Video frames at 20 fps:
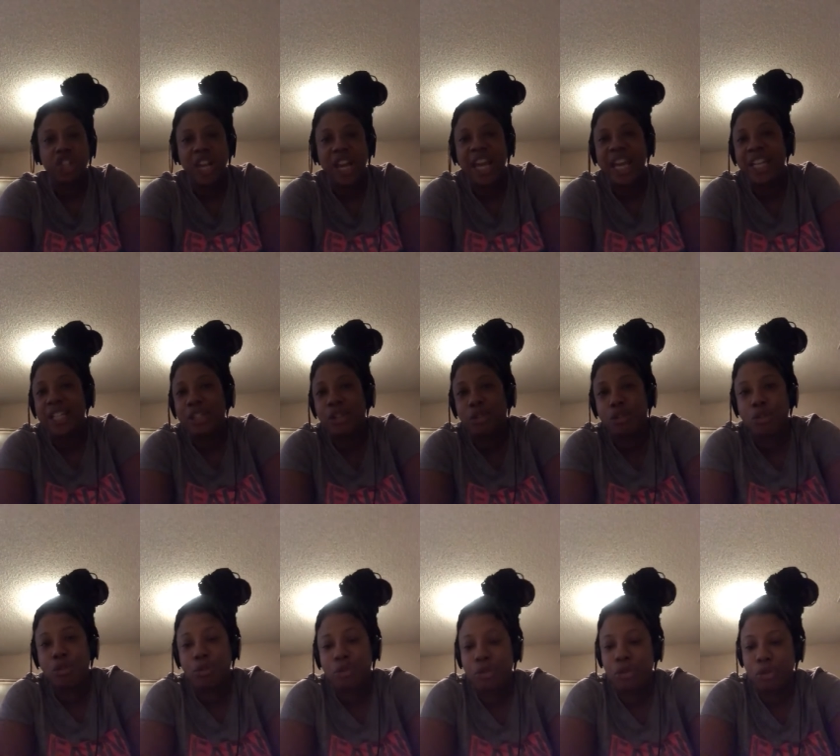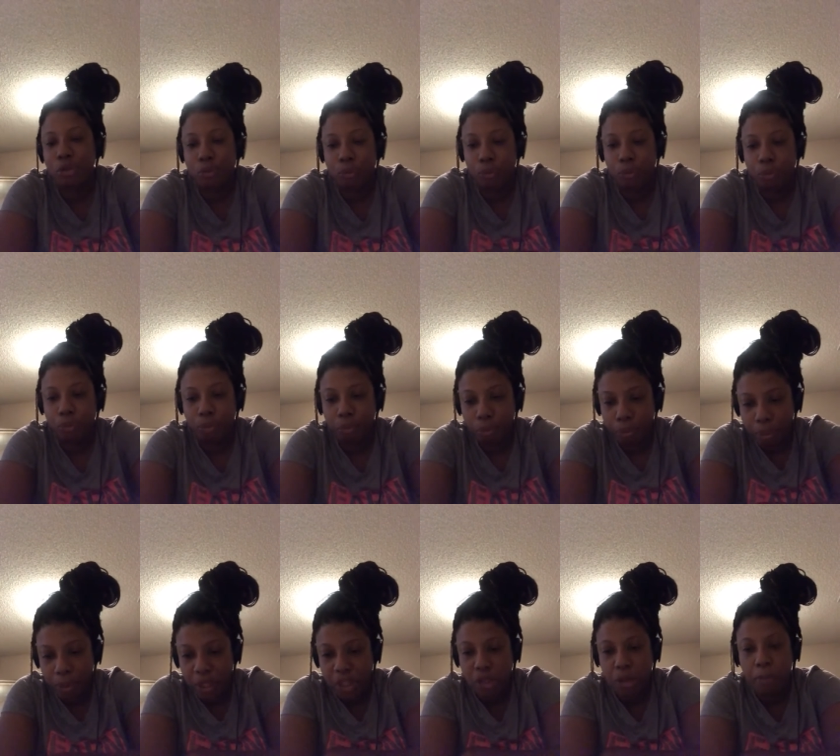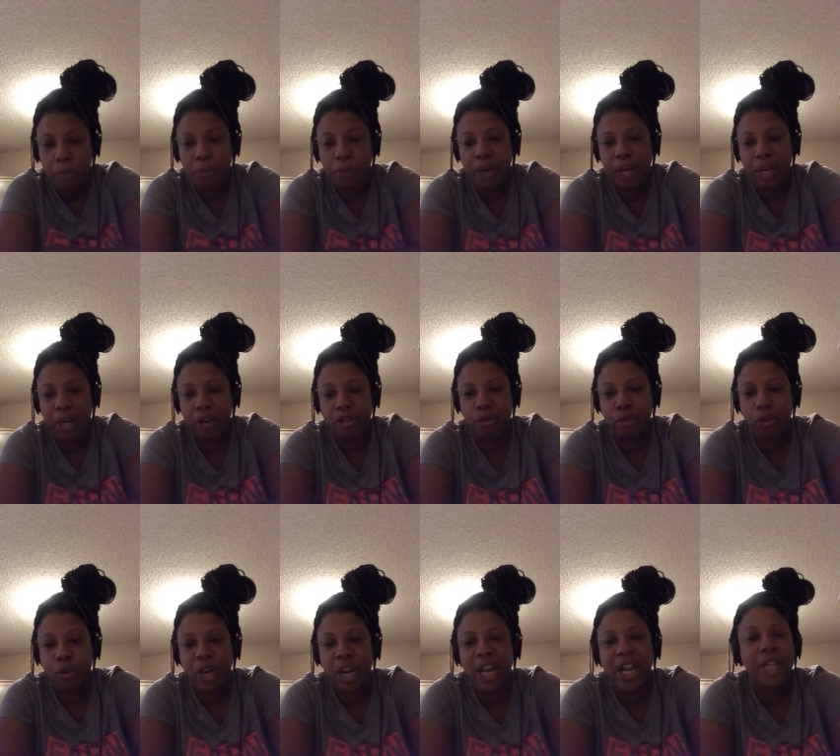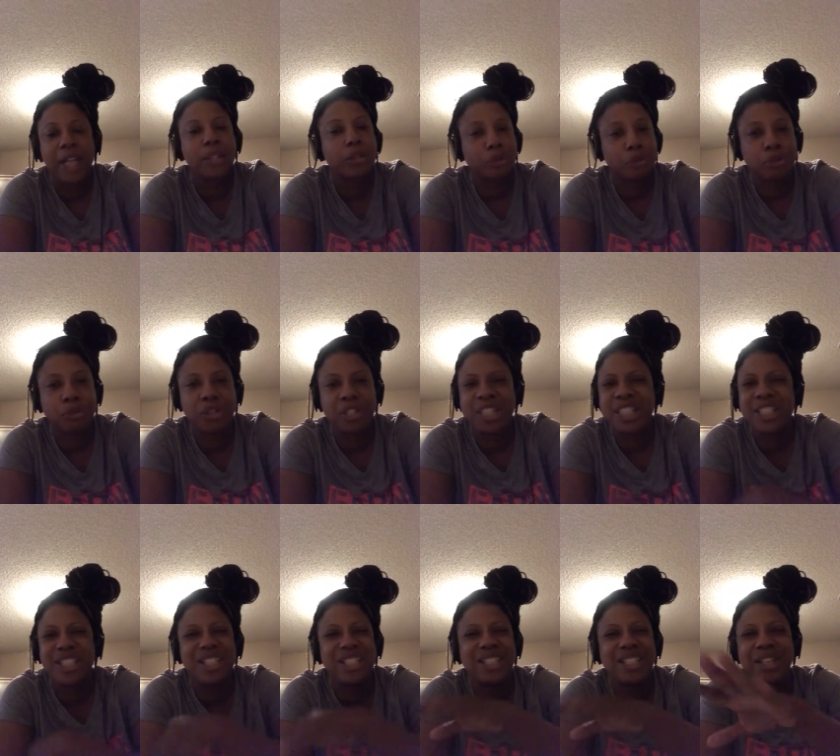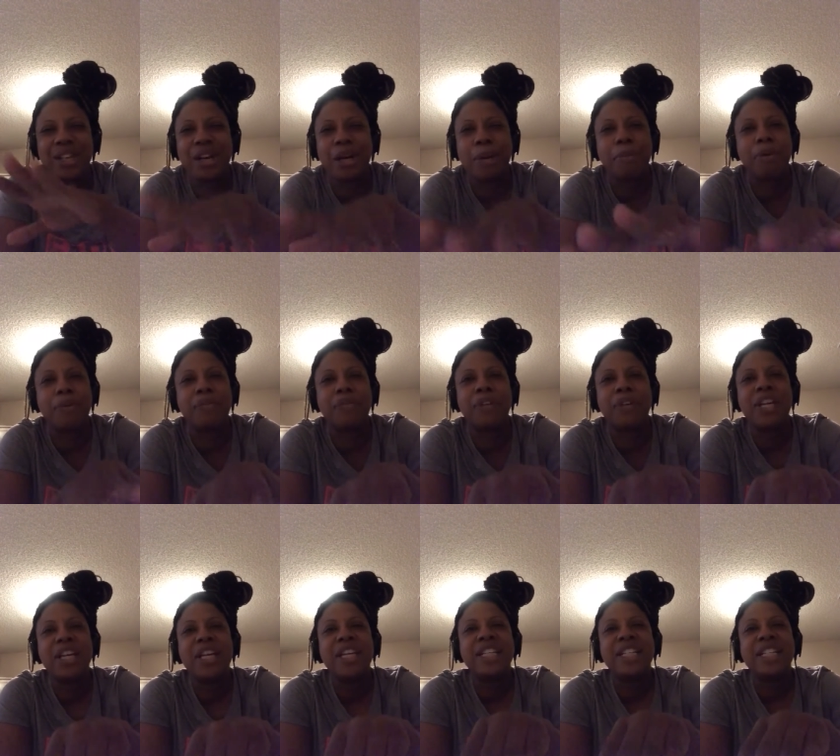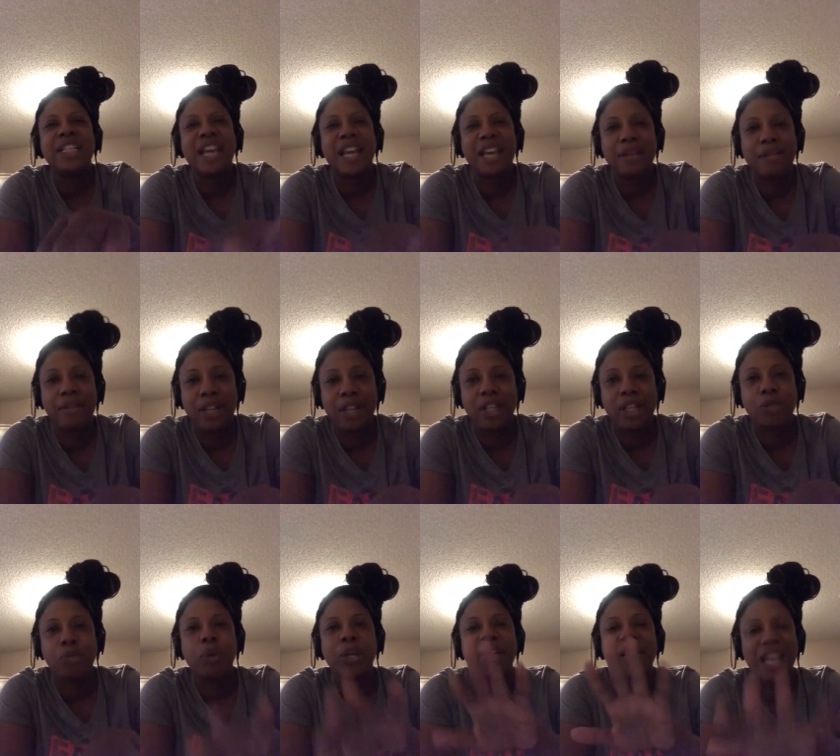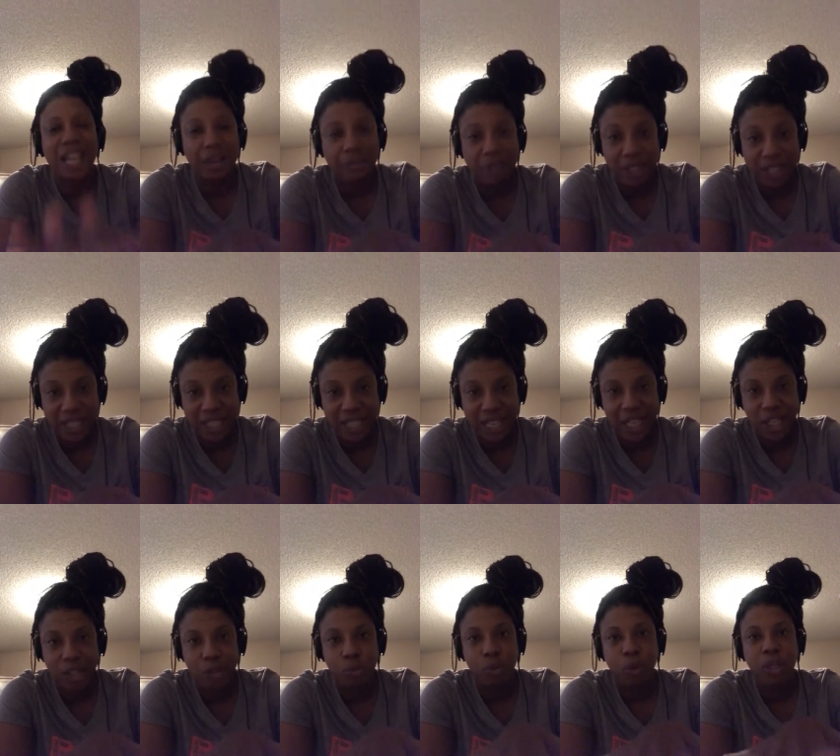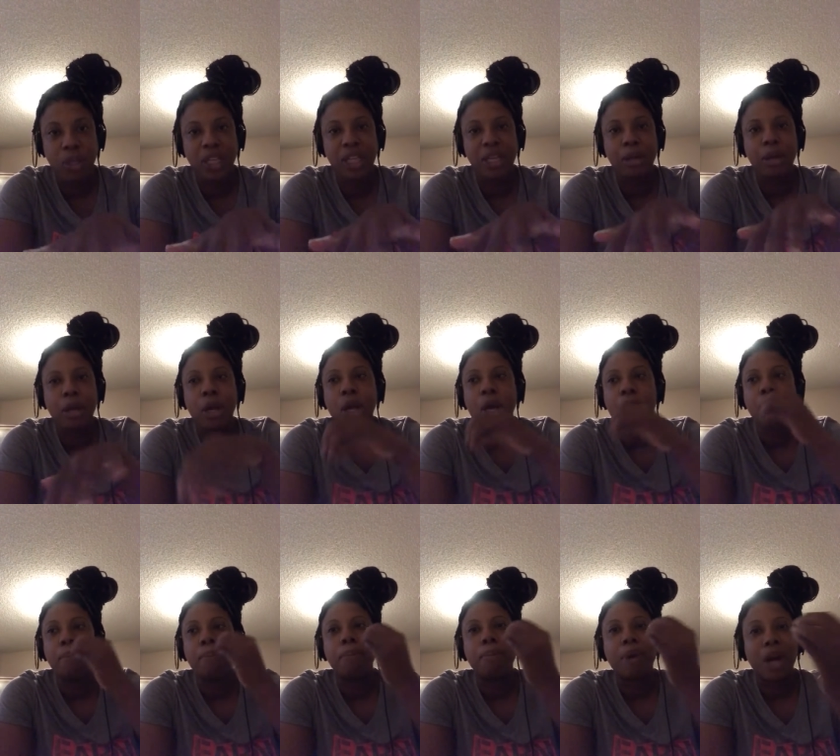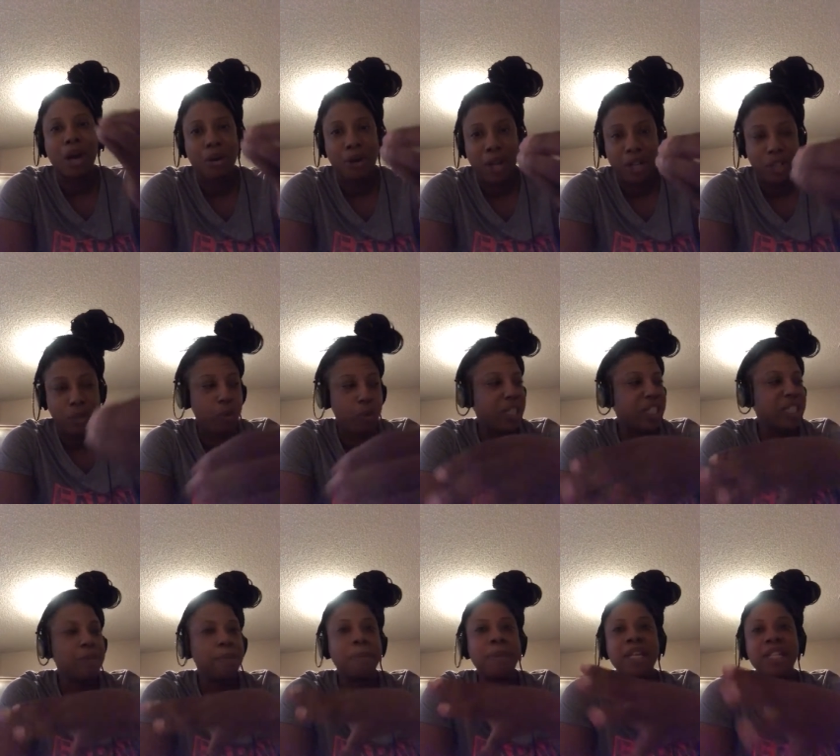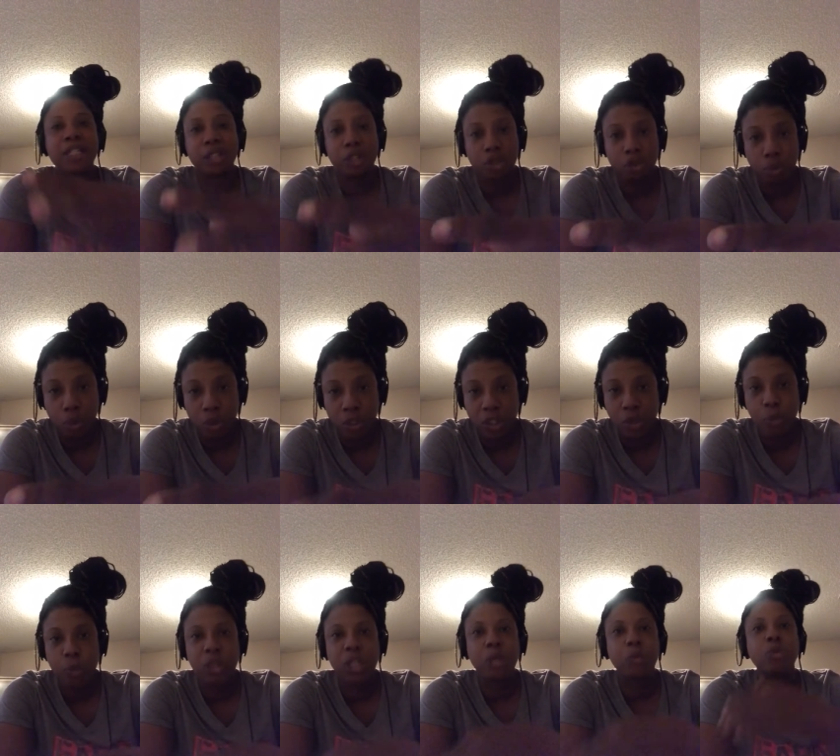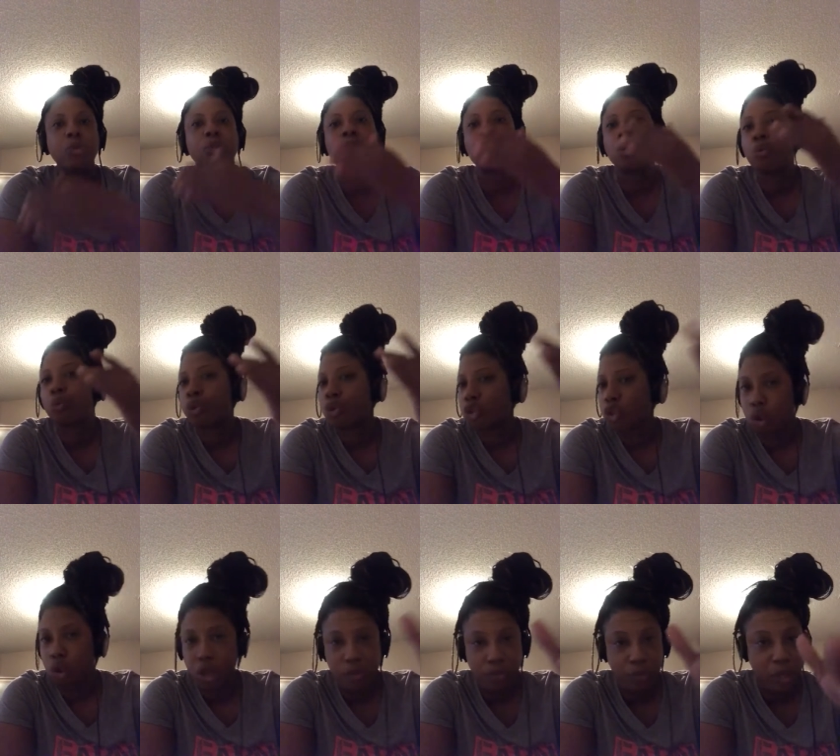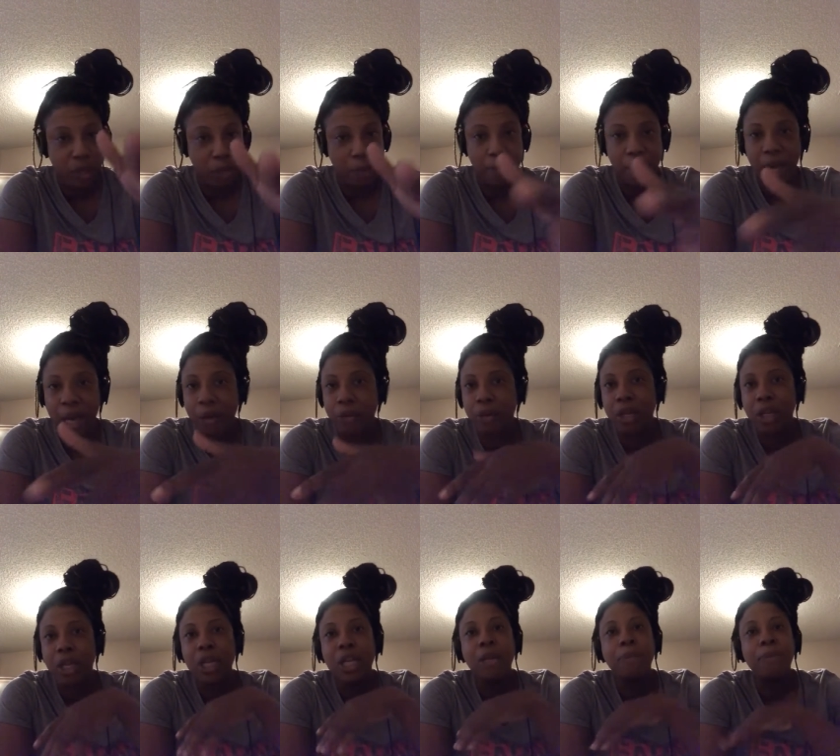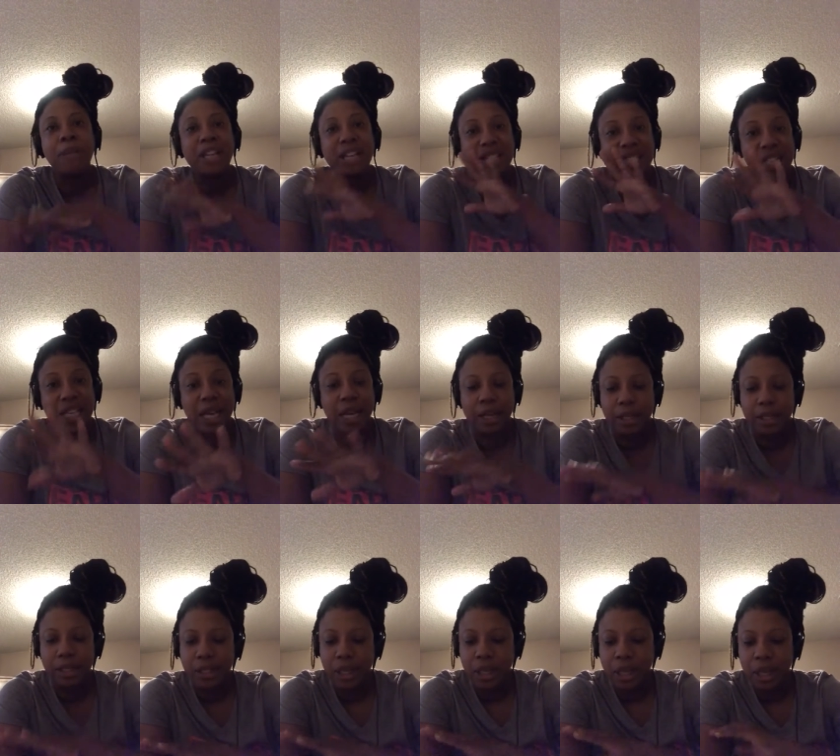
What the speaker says: your prayers were answered. It's a psalm of David. It's what David said. It's what he brought out. It's what his message was. It's what he was so rejoiceful about because he got his